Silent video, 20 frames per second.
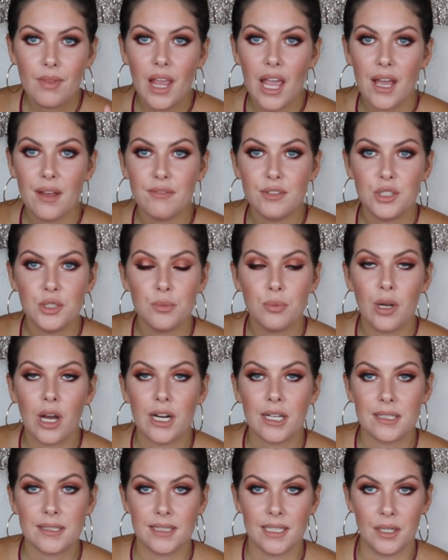I have two
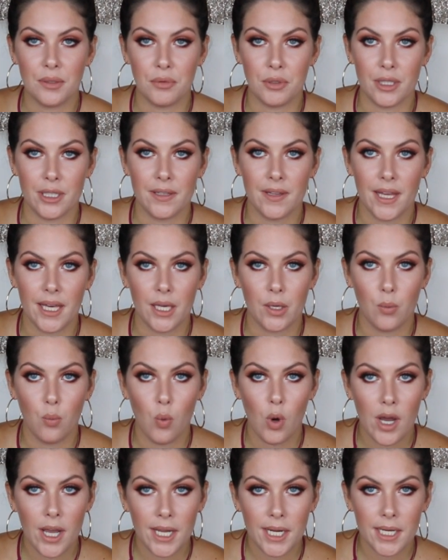products that I really like.
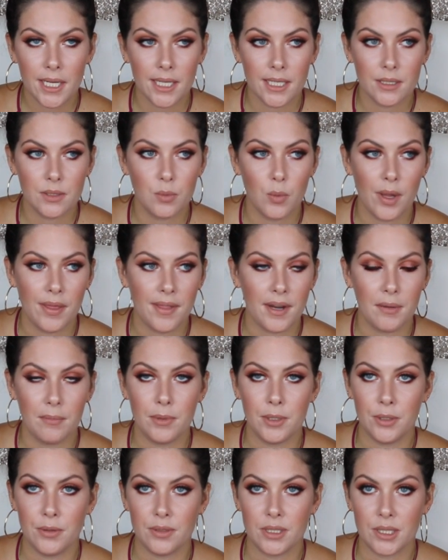One is one that I've
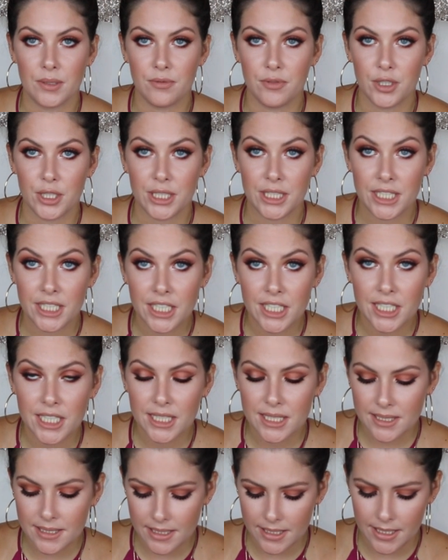been using for
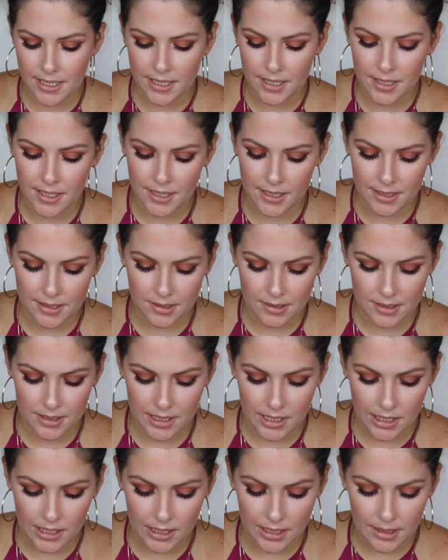years. It is
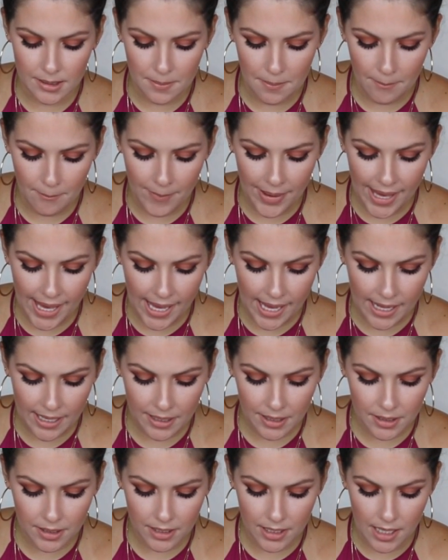the
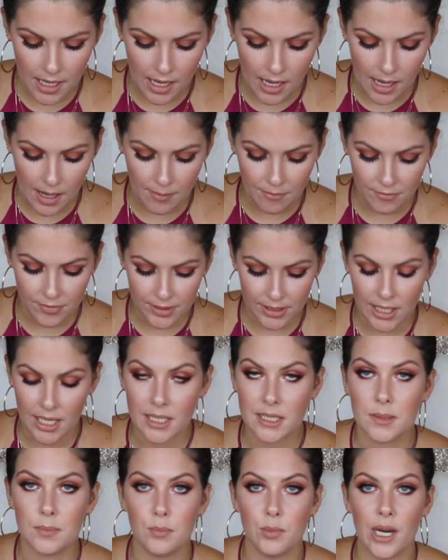MAC
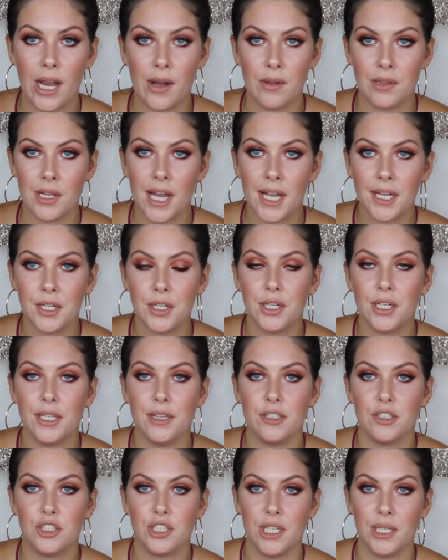Veluxe Brow Liner in
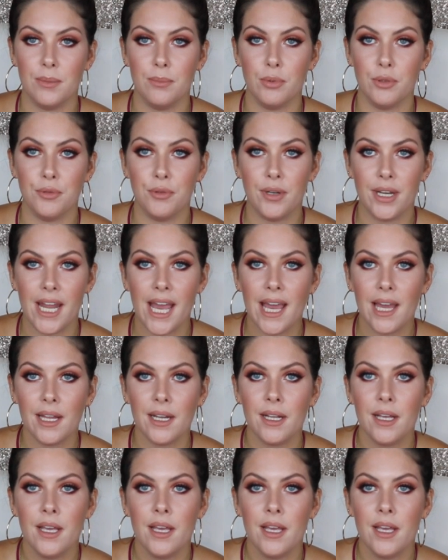the shade Brunette.